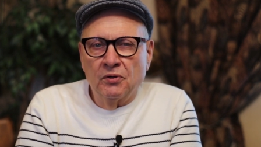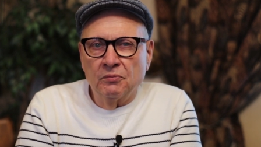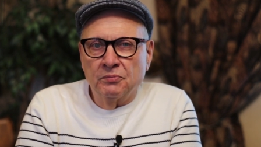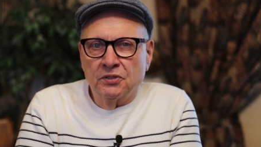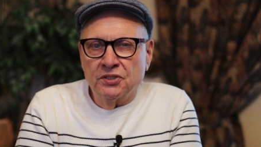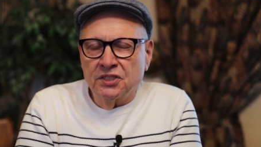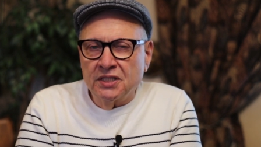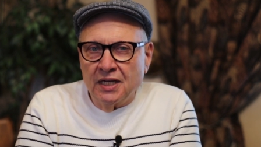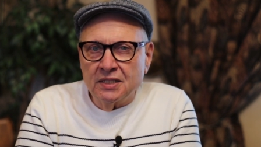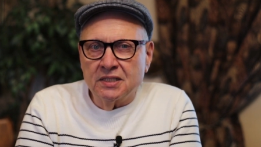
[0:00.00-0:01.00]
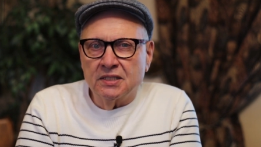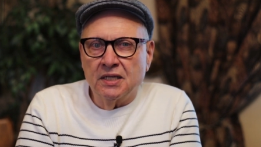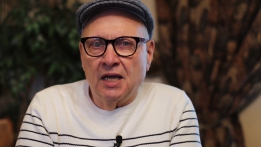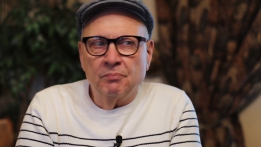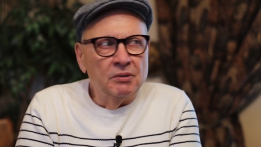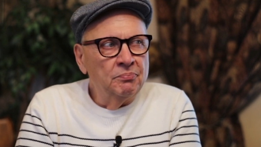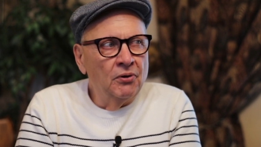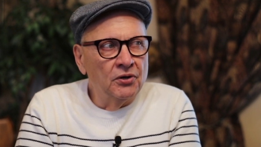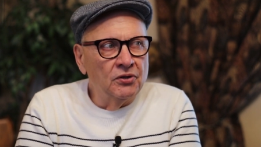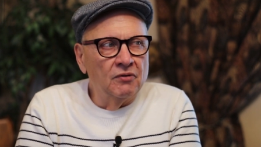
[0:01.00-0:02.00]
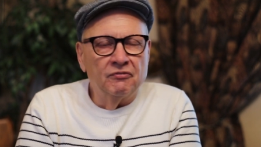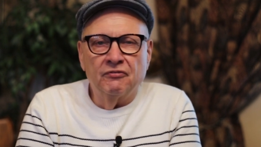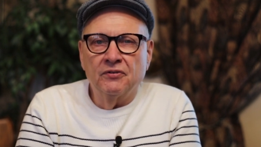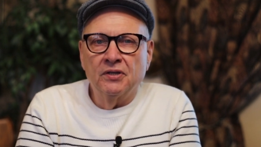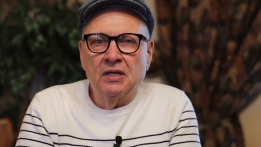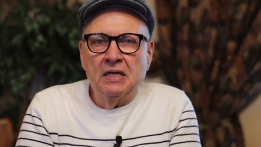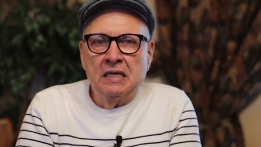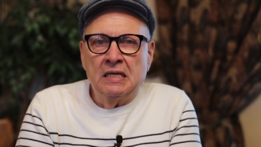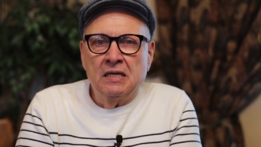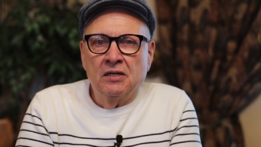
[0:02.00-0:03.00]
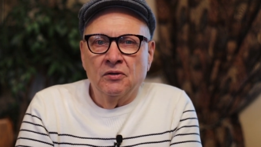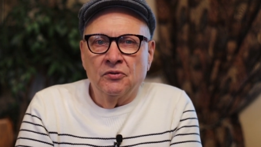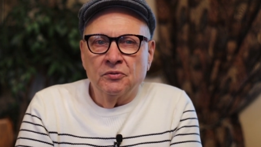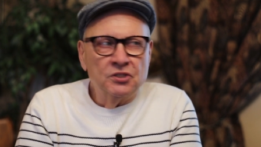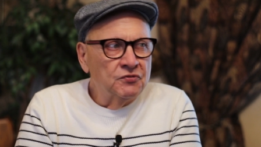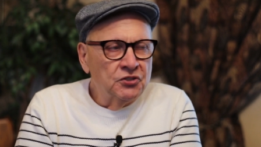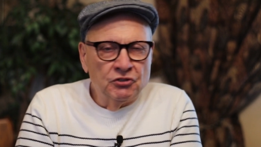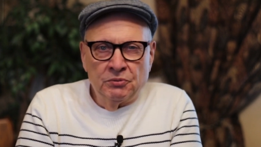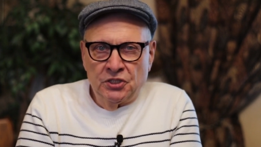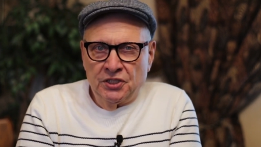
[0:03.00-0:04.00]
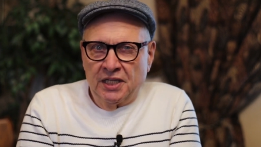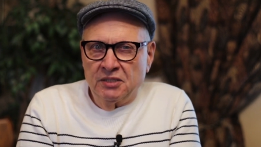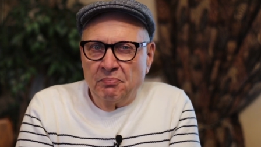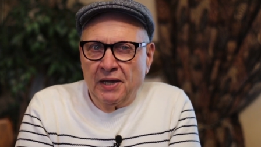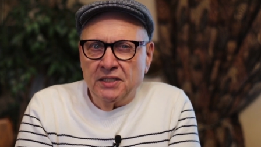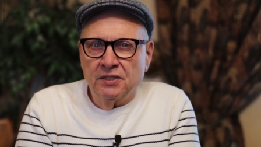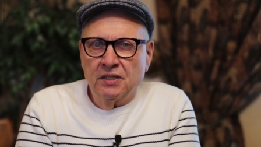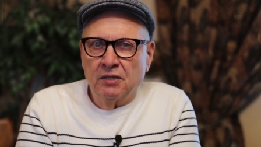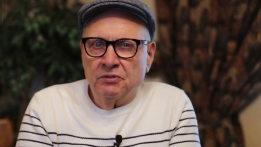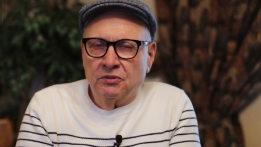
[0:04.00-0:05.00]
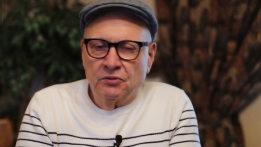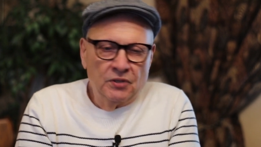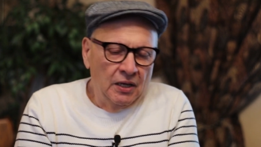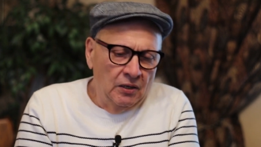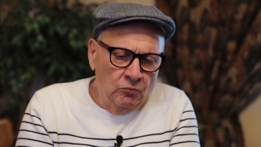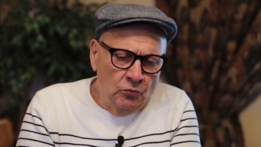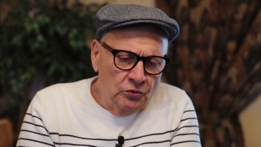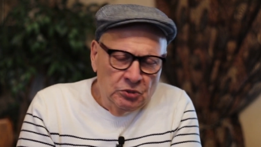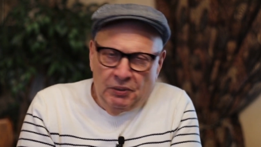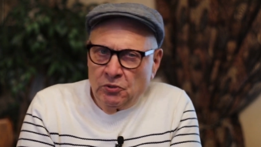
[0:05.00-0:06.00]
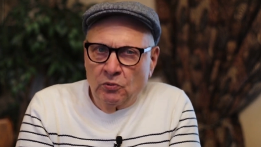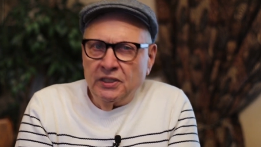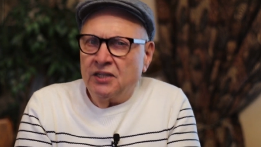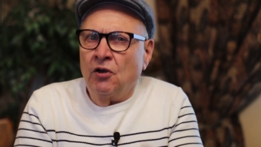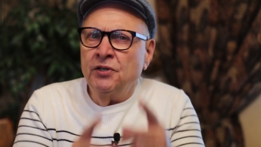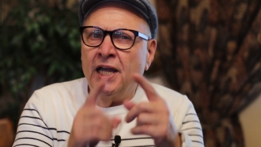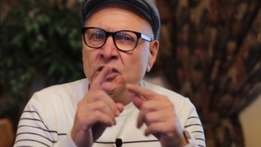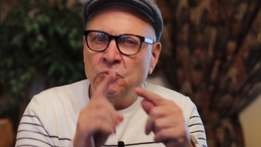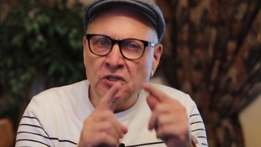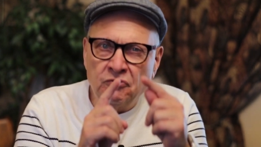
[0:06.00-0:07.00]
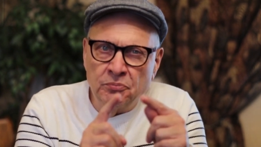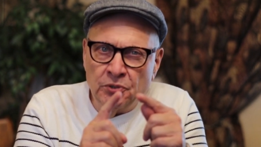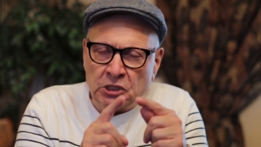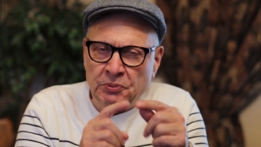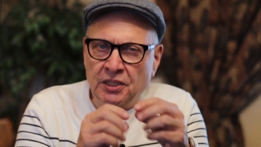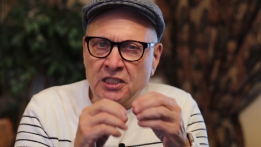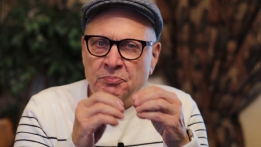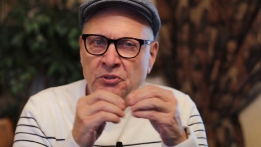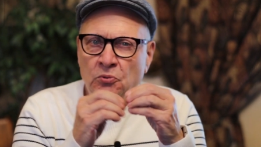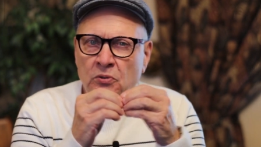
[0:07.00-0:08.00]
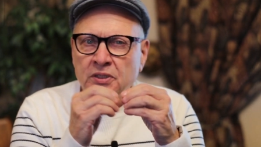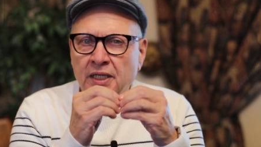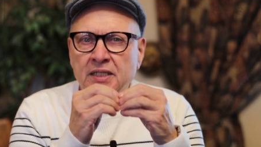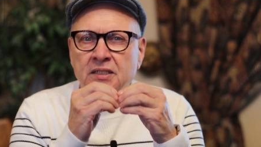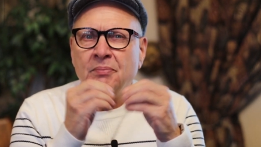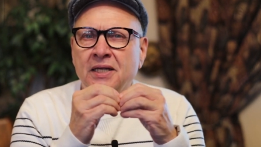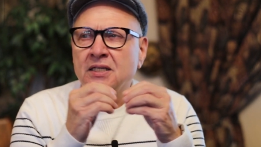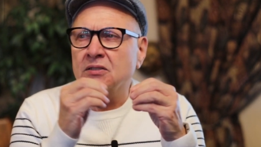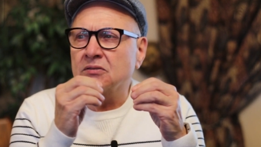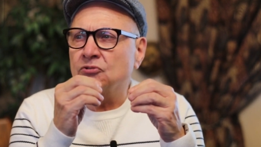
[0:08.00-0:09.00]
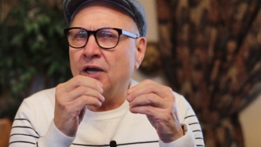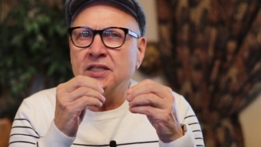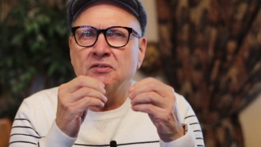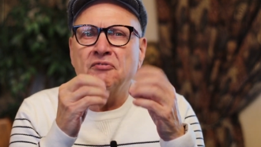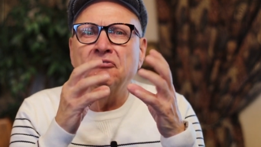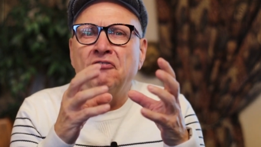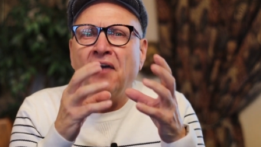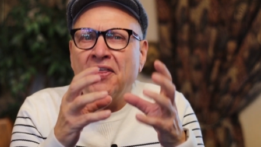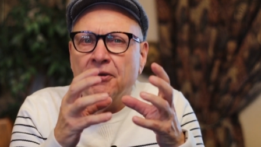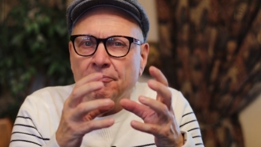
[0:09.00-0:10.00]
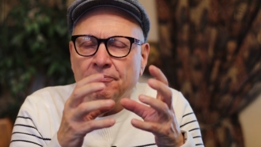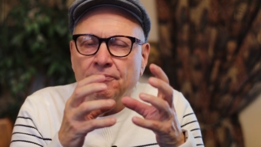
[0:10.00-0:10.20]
discuss and be part of those different scriptures, and they debate, and they'd spend all day, and they only had 24 books, but they'd spend all day debating, trying to fathom